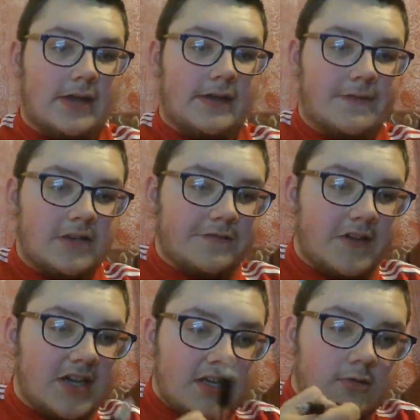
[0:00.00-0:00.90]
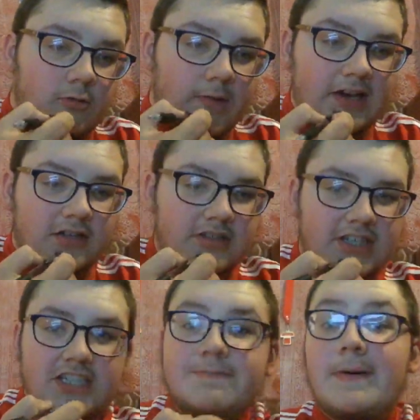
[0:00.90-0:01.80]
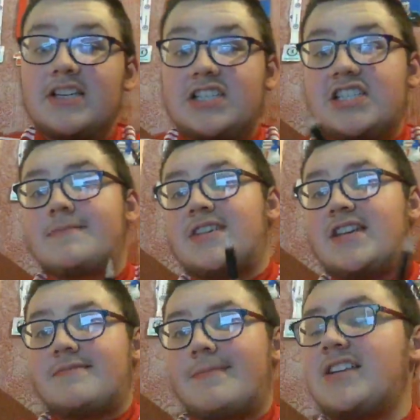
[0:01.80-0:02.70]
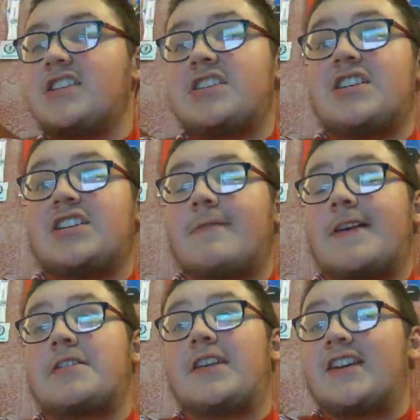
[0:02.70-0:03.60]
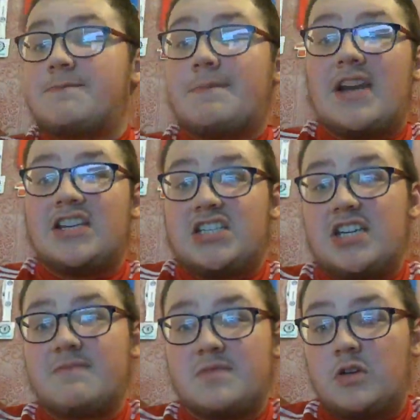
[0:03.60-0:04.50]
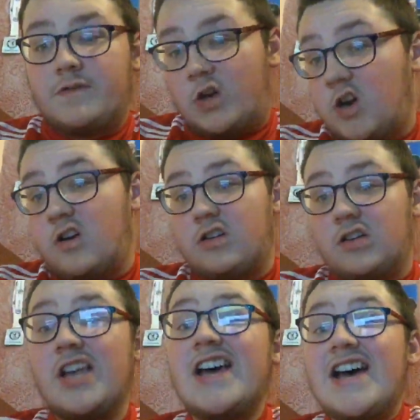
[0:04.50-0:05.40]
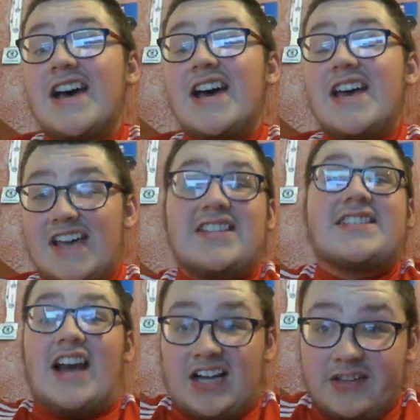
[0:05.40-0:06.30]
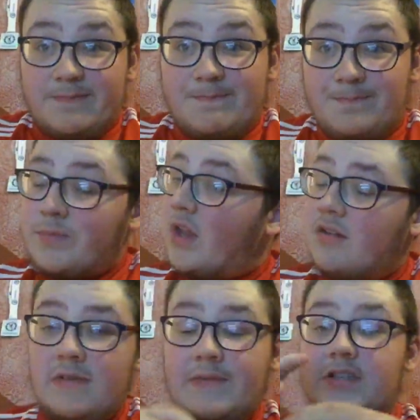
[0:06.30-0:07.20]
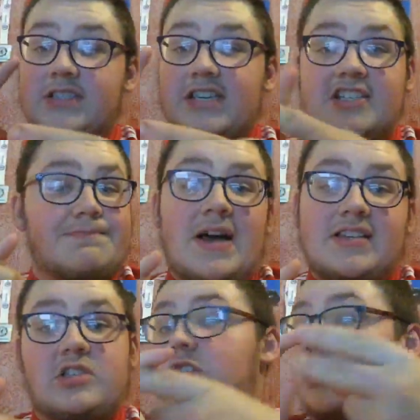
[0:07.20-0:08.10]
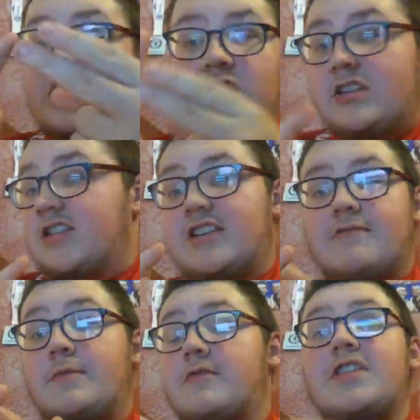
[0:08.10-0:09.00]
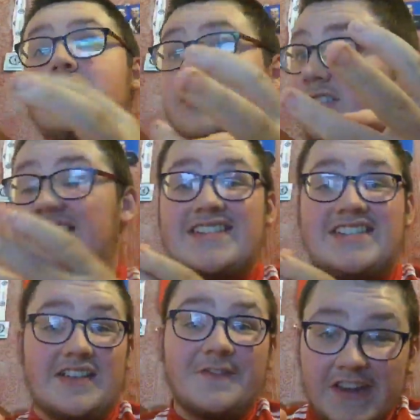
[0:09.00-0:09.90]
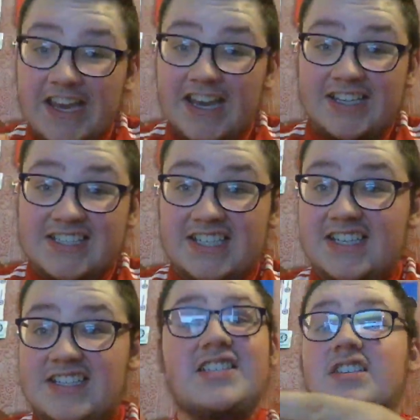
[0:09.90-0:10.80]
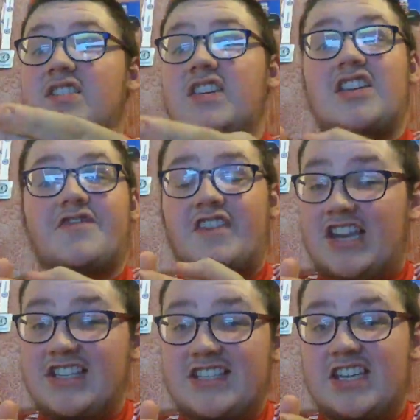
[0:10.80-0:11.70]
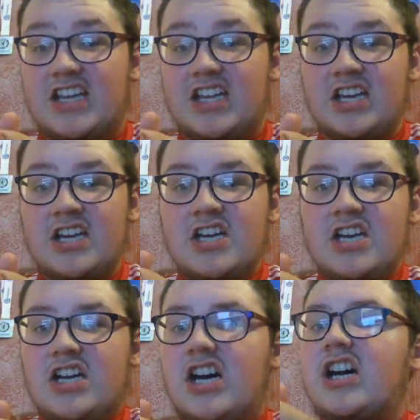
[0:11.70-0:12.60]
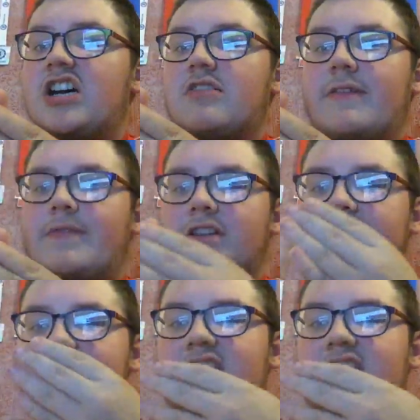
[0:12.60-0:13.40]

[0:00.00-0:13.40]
First thing, record against Spanish teams. Yes, Manchester United's record against Spanish teams overall is cack. We've lost against Barcelona, lost against Real Madrid, lost against Sevilla last season, lost against Valencia. We've lost